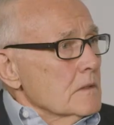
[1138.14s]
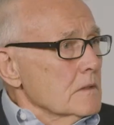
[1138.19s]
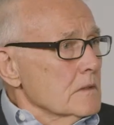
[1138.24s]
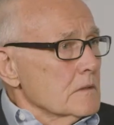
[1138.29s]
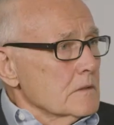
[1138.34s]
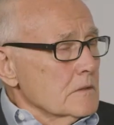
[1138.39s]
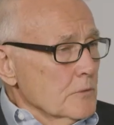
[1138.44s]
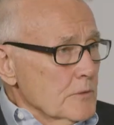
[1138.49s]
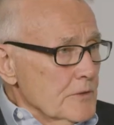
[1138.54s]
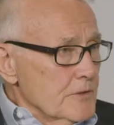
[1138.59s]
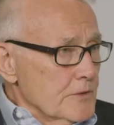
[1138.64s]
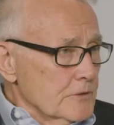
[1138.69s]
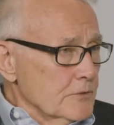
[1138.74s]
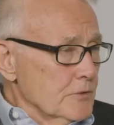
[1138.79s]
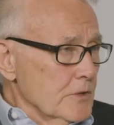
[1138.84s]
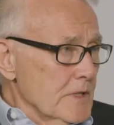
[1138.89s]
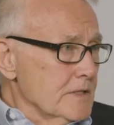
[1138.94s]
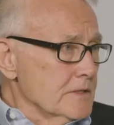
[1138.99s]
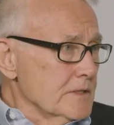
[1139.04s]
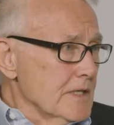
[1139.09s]
So when the
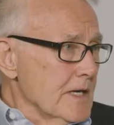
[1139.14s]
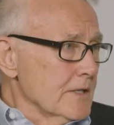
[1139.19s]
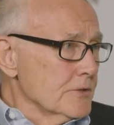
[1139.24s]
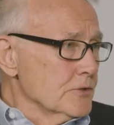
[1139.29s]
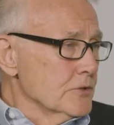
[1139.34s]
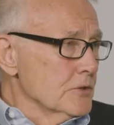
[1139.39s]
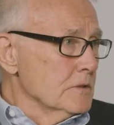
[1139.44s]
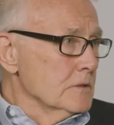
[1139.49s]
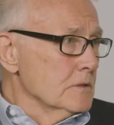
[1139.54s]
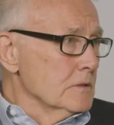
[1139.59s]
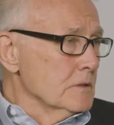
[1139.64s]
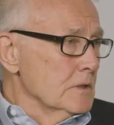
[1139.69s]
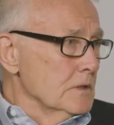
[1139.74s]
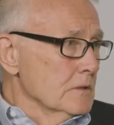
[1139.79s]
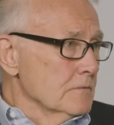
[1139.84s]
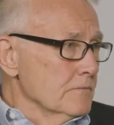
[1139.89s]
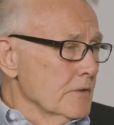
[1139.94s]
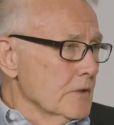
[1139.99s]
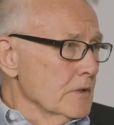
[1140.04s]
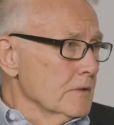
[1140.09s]
transaction
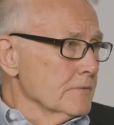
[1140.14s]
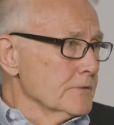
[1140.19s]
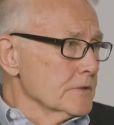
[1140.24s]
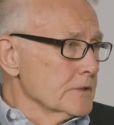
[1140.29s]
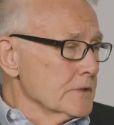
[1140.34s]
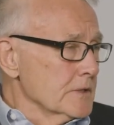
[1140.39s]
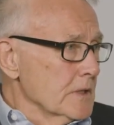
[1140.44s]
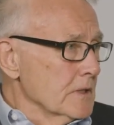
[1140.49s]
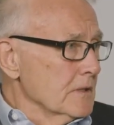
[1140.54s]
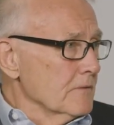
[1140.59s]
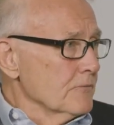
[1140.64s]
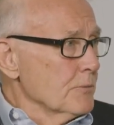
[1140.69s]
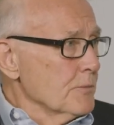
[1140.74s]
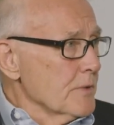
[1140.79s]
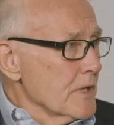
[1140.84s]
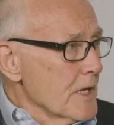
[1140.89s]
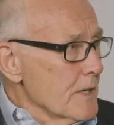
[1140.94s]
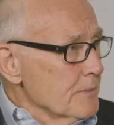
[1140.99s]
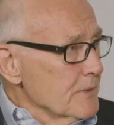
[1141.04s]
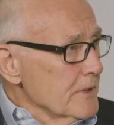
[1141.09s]
involves the sale of a
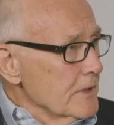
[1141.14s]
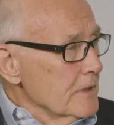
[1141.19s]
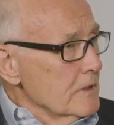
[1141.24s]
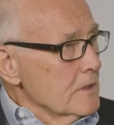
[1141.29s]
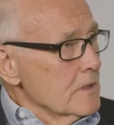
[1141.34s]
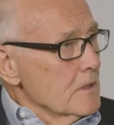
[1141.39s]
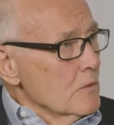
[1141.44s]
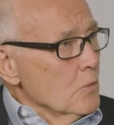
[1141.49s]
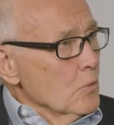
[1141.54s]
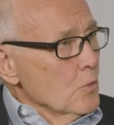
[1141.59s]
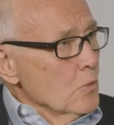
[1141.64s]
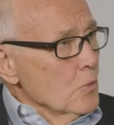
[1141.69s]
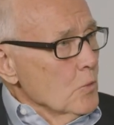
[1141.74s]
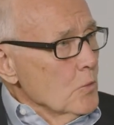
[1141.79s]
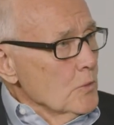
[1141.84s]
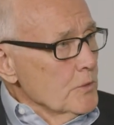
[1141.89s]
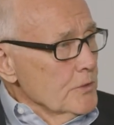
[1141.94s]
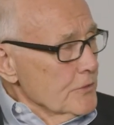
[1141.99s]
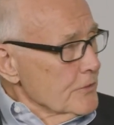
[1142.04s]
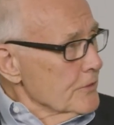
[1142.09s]
property,
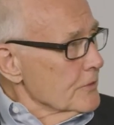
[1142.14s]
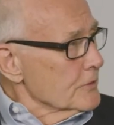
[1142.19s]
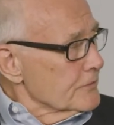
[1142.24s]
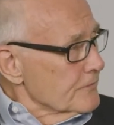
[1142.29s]
do those